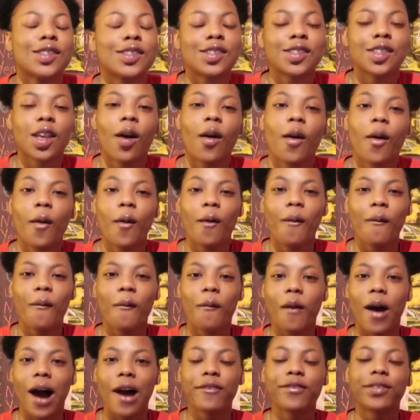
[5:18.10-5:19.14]
So
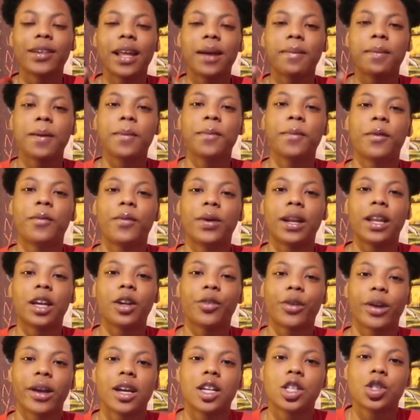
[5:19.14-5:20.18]
I feel like people, when they
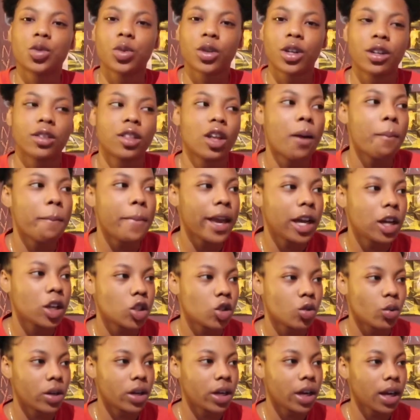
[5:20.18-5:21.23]
create a Twitter, they'll make a
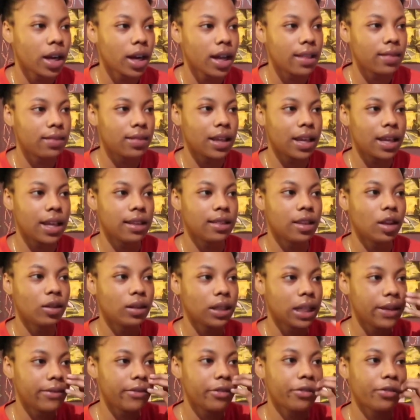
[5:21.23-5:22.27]
Twitter and then
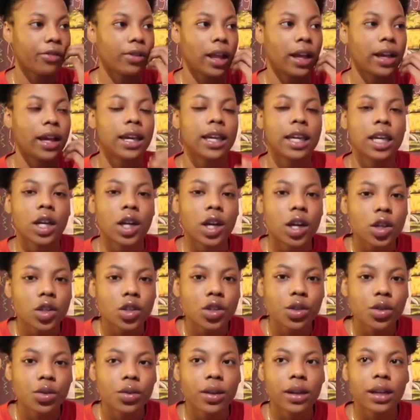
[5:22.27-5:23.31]
they'll leave it for like a year or
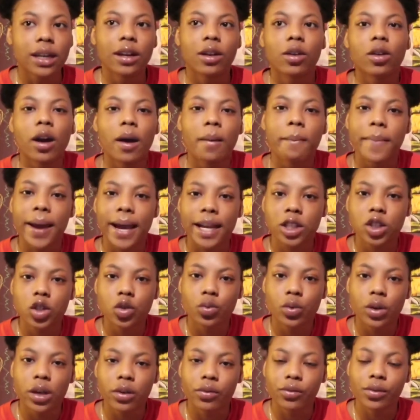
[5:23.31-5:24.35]
two, and then they'll come back
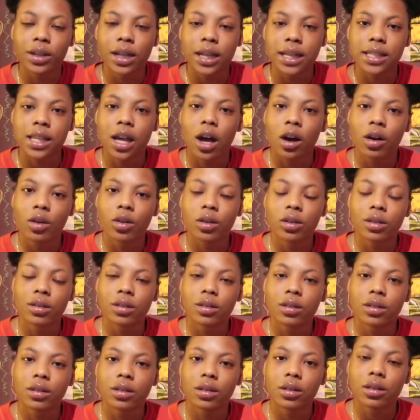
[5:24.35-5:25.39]
to it and realize how
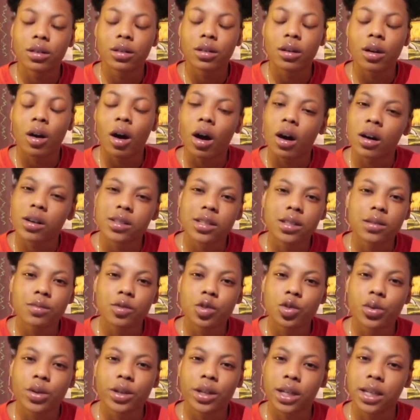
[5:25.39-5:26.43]
awesome
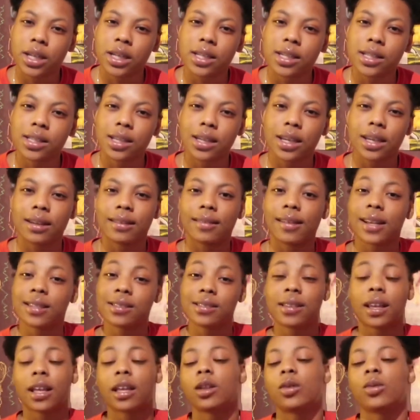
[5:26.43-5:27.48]
Twitter is. And that's
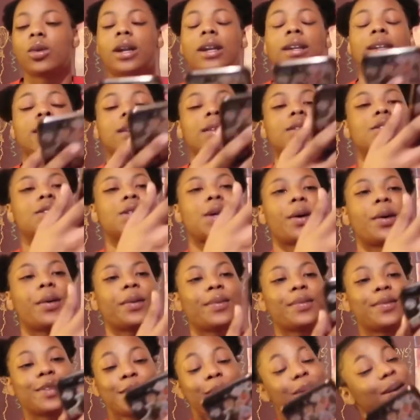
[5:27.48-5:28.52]
exactly what I did. So
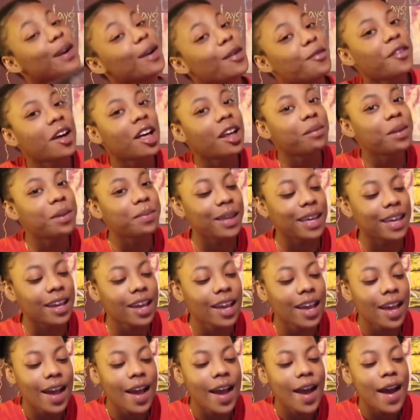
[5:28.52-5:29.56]
you better go follow me, D.